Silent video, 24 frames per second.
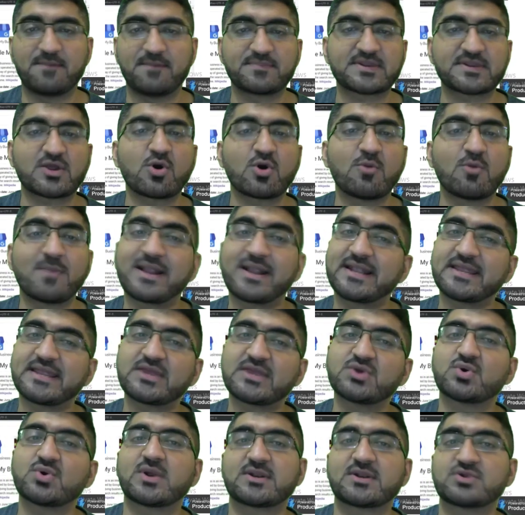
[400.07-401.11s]
I'm
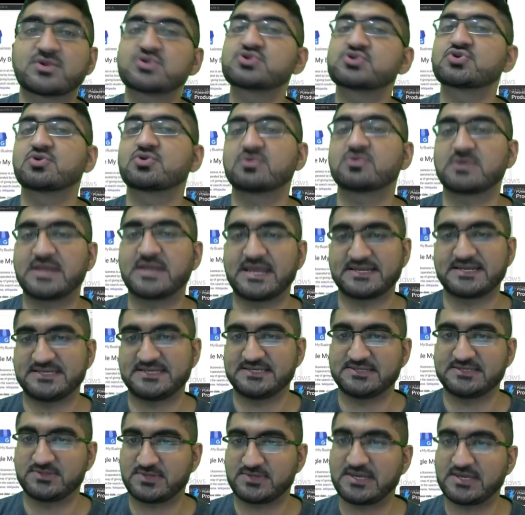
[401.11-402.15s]
recommending you, and you should get
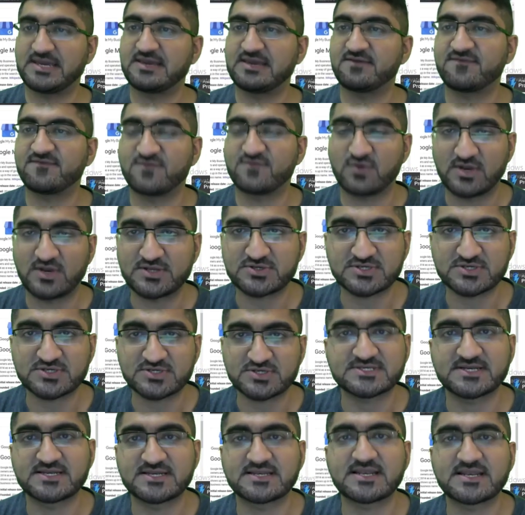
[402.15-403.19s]
it. Okay, if you're
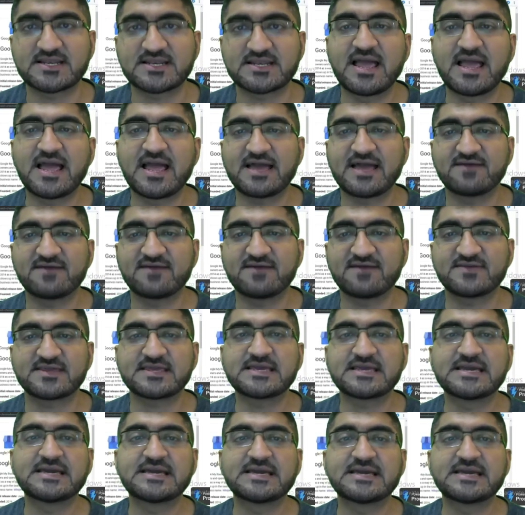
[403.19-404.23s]
interested in
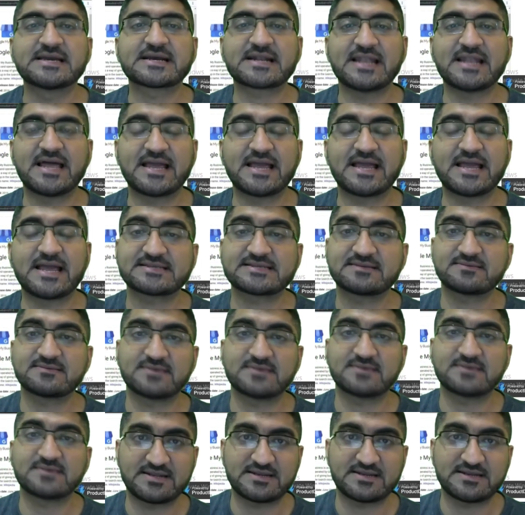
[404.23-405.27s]
having clients
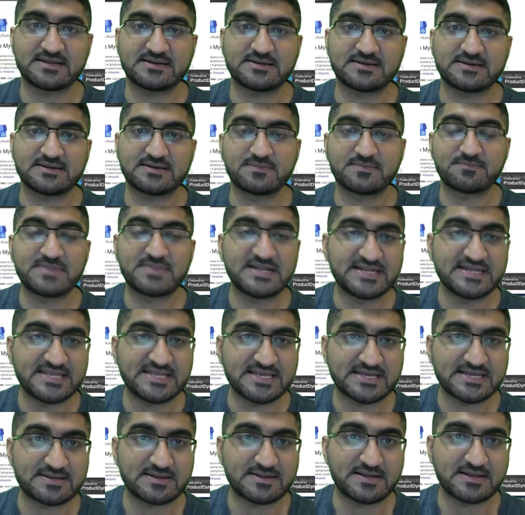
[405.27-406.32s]
and
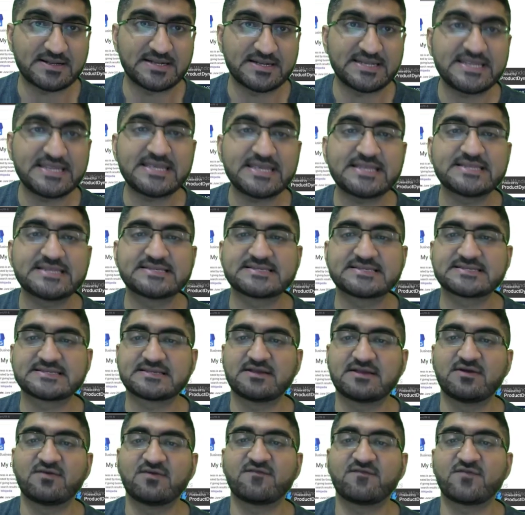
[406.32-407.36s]
building
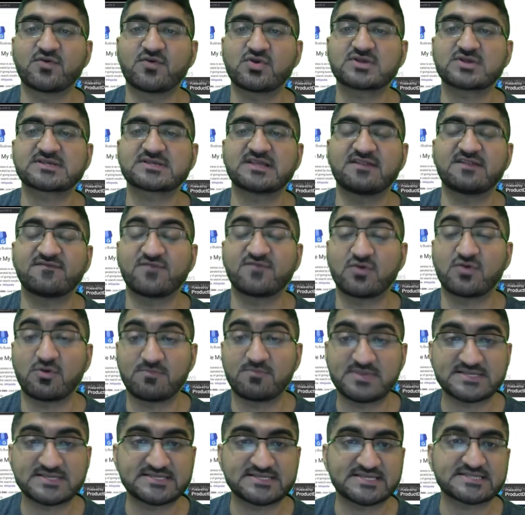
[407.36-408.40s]
leads for yourself, for your
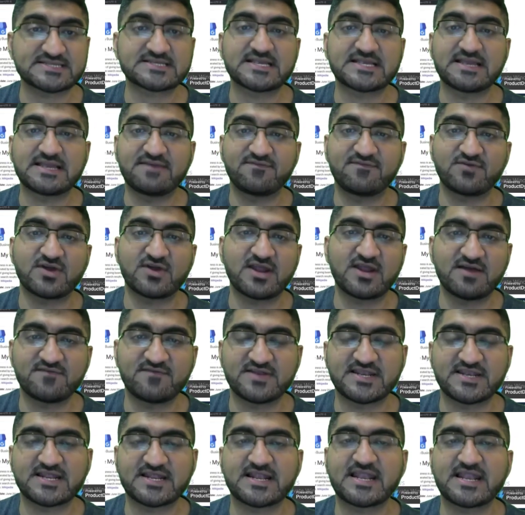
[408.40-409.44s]
business, if you're
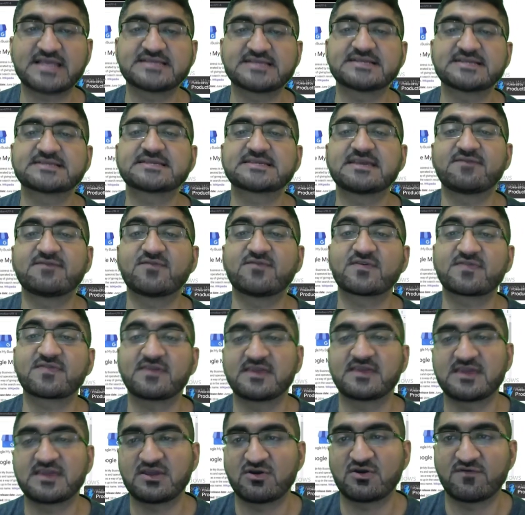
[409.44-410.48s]
having an agency, if you're
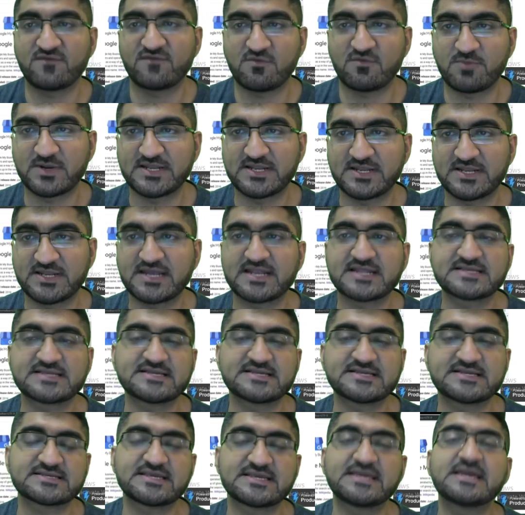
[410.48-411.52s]
thinking of opening an
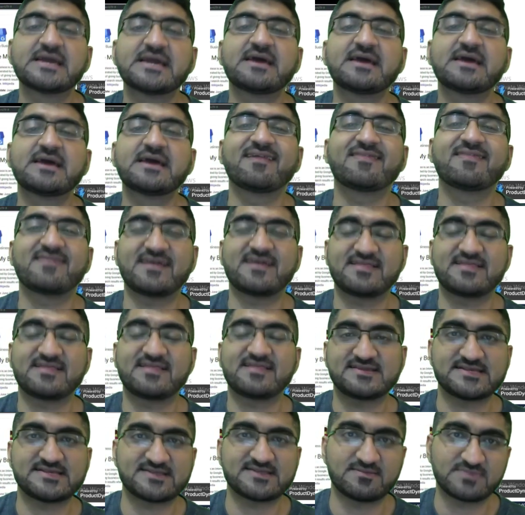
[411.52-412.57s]
agency, then
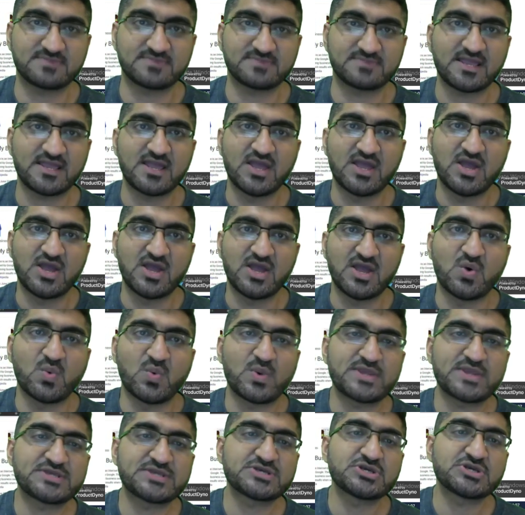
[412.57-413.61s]
this is something
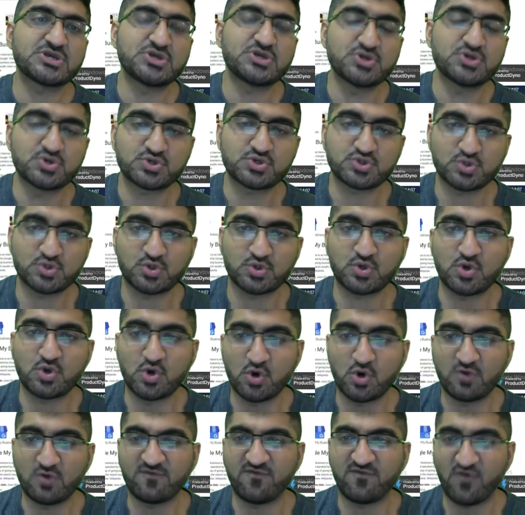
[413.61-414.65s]
which you should
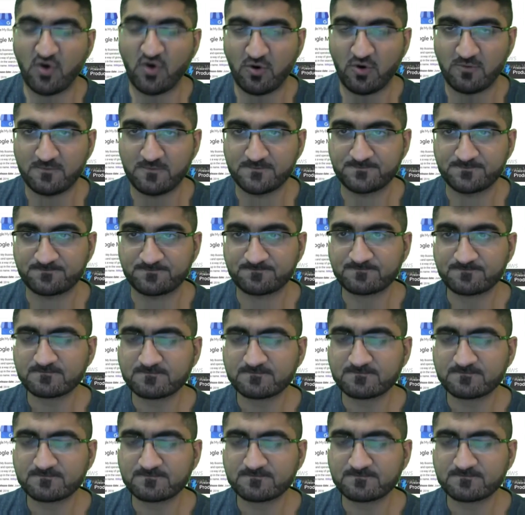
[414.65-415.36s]
go for.